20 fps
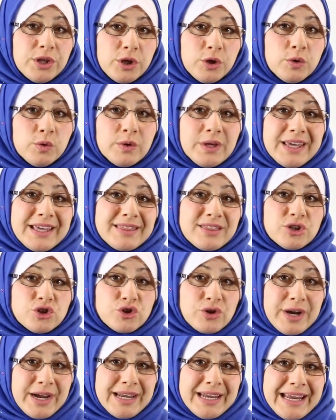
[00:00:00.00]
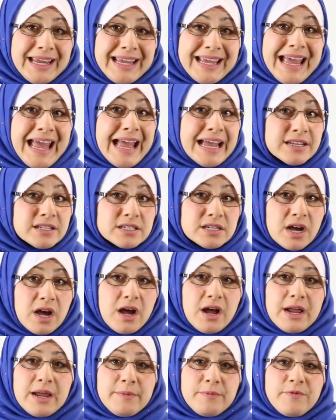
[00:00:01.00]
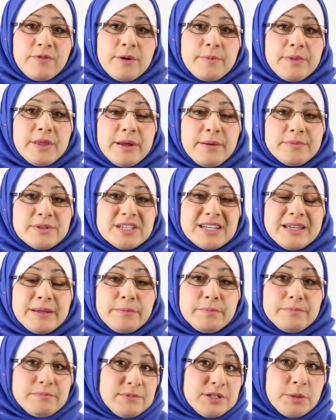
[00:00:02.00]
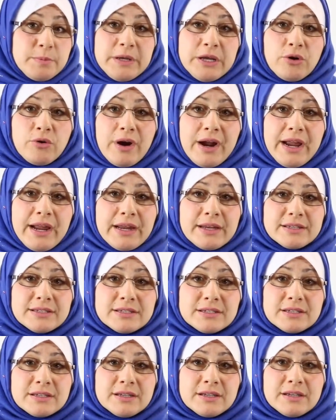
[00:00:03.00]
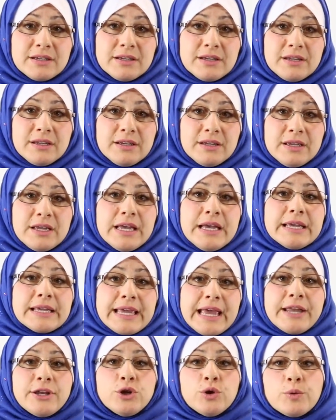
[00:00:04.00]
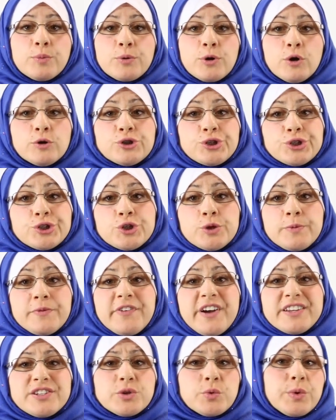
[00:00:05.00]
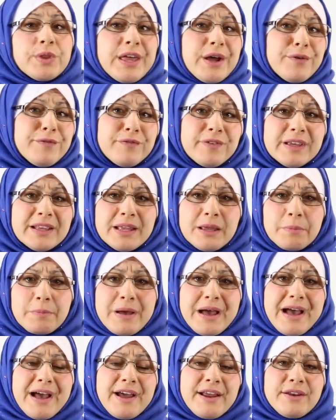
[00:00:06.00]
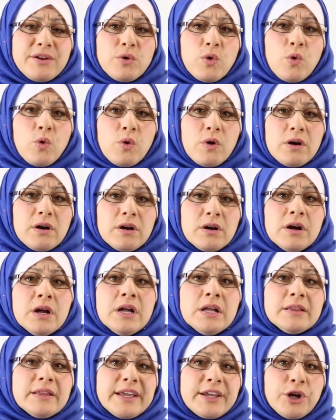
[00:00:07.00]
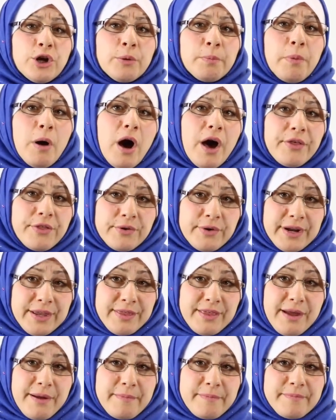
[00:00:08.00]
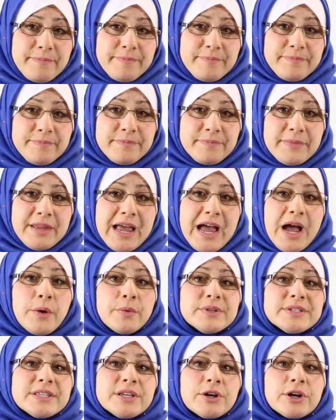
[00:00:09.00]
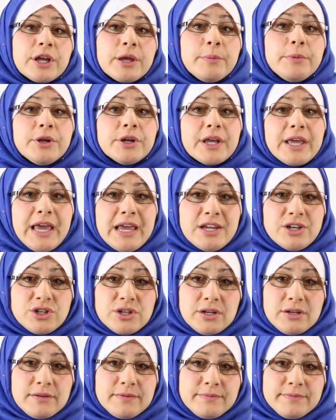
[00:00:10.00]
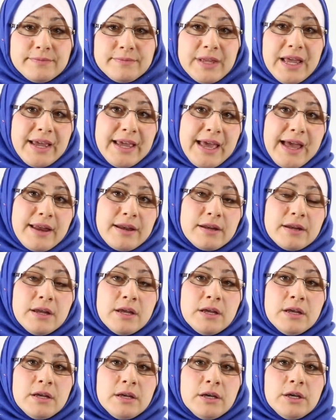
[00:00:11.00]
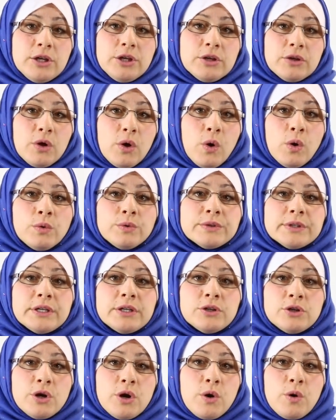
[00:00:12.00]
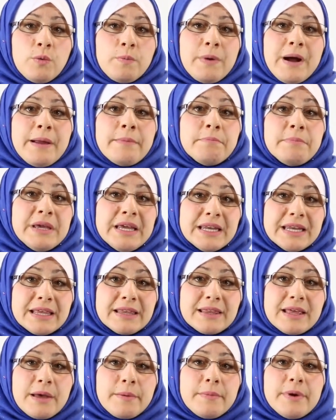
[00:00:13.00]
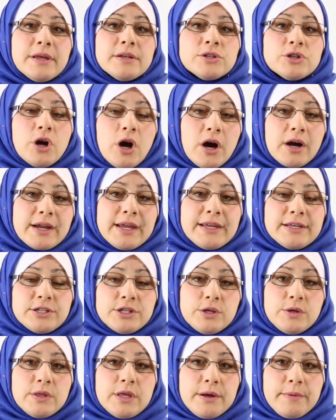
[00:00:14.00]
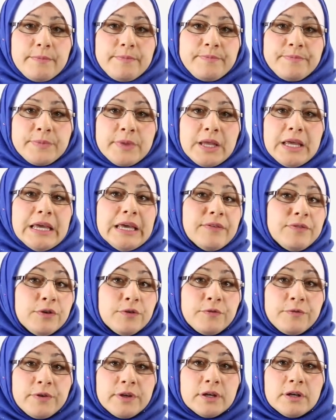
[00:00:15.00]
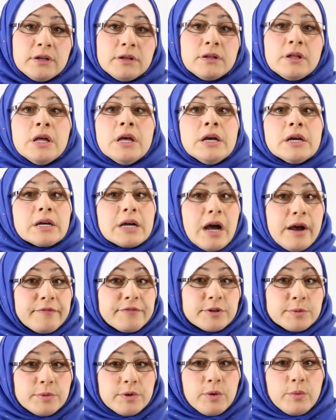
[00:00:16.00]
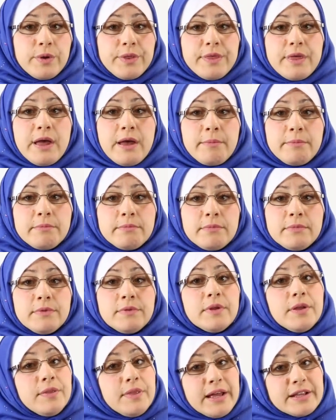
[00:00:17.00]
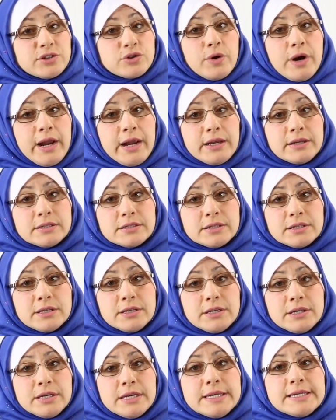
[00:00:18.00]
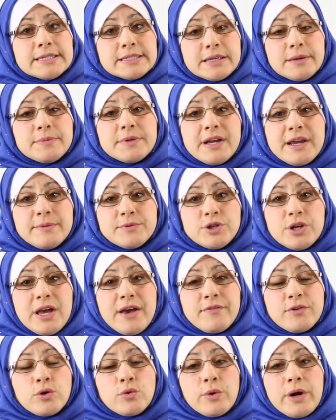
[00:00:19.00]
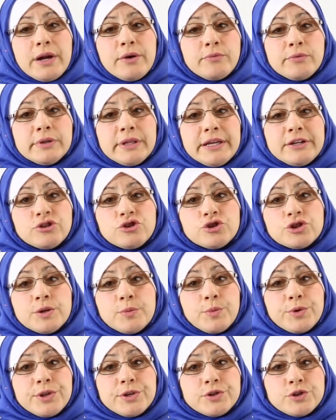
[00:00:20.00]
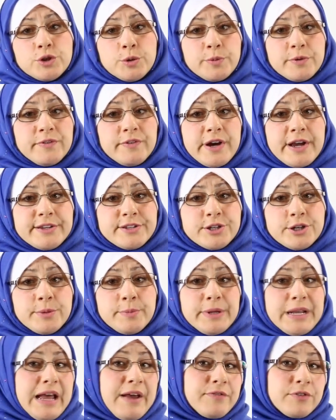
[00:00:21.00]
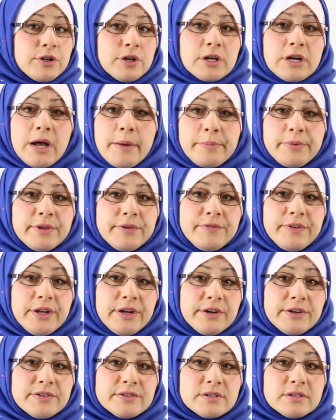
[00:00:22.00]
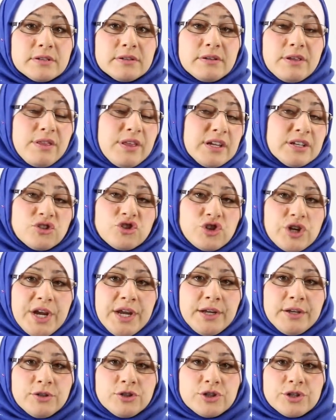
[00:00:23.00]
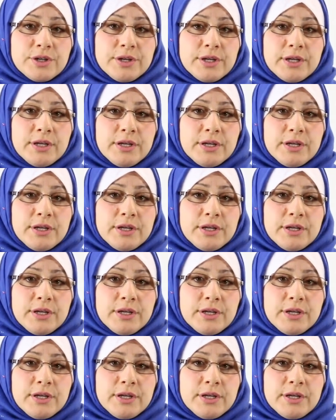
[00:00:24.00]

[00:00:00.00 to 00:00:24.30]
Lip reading: you get the training and time from them to be great? Can you approach your supervisor without feeling bad or like you're bothering them? How is their communication? Again, you'll only know by meeting them and talking to them. If you feel comfortable with them, then that's great. Sometimes you have a great relationship with a supervisor, but after a couple of years, things change.